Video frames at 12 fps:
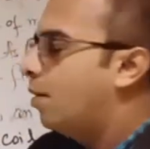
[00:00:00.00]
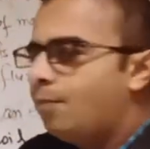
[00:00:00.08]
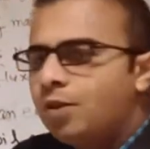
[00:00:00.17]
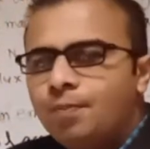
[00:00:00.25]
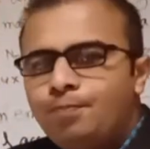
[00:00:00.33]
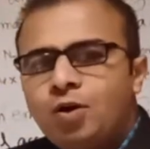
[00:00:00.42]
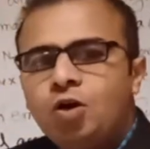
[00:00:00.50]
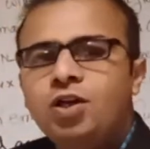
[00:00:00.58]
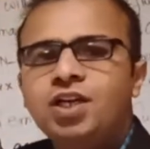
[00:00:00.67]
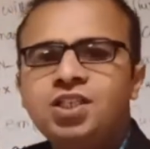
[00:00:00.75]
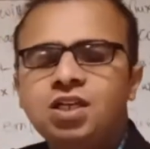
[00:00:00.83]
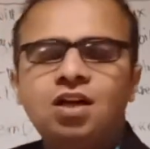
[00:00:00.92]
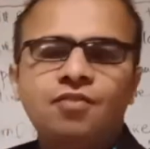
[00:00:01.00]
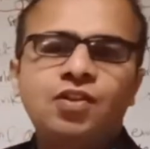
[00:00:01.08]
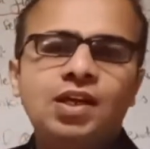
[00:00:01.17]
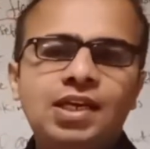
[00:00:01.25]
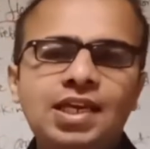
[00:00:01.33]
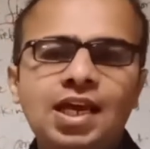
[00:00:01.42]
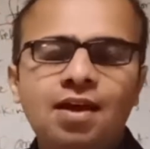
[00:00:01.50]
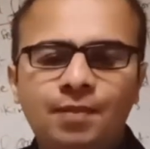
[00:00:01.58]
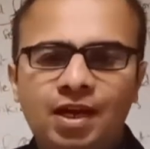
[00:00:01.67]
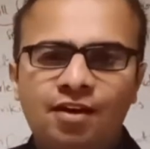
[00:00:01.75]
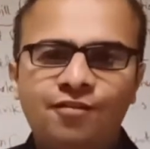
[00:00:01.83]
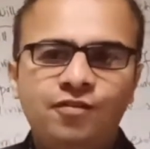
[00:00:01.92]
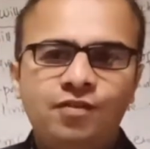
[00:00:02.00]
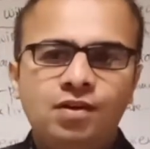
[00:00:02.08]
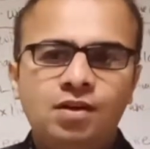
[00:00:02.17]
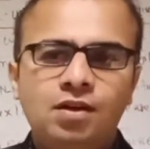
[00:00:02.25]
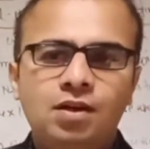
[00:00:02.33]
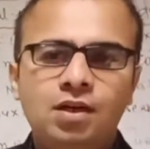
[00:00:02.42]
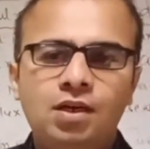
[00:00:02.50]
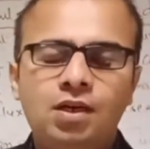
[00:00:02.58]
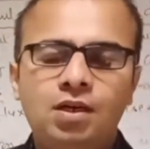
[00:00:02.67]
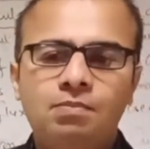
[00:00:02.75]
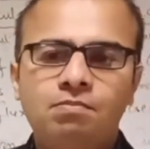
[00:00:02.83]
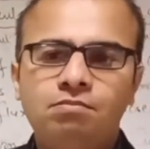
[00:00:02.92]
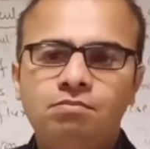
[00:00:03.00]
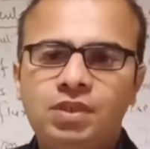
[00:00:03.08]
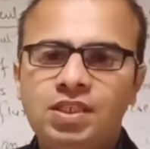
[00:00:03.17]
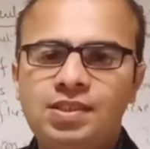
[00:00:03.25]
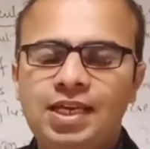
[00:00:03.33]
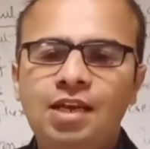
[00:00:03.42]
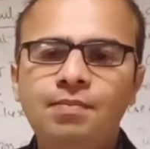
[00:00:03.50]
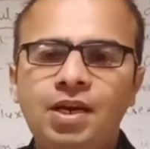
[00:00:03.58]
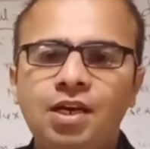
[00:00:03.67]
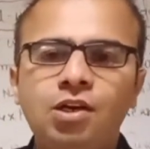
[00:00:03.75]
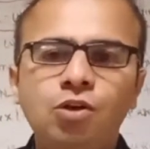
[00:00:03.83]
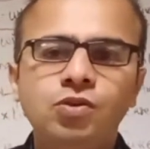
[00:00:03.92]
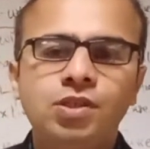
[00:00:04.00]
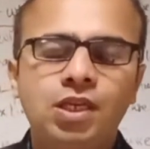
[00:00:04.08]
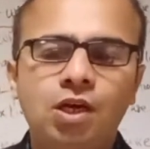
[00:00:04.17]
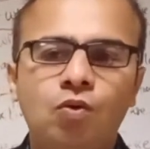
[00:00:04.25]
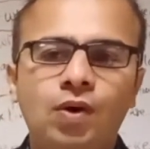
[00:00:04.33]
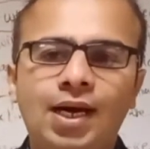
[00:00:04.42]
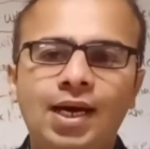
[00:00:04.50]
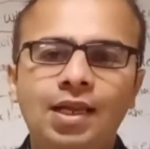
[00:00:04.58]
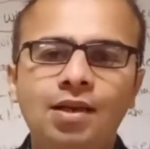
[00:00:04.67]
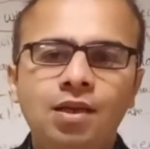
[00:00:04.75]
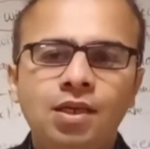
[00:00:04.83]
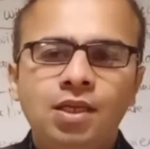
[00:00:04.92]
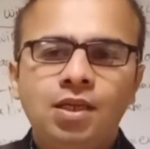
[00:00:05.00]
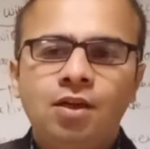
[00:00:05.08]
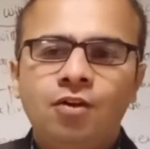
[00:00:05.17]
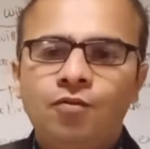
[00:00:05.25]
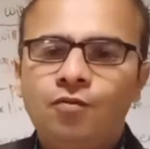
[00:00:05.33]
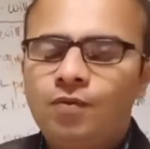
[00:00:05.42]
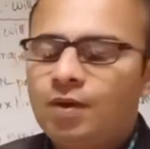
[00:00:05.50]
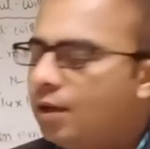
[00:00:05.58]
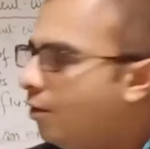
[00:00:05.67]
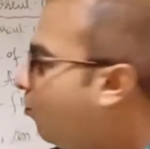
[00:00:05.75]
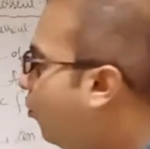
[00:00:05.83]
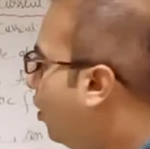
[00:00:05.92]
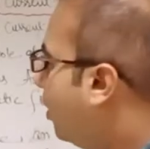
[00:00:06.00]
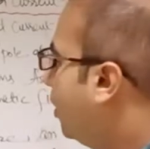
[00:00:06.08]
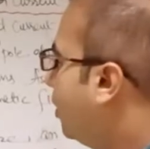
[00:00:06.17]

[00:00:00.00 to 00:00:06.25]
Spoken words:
the production of the EMF can be induced in a coil. For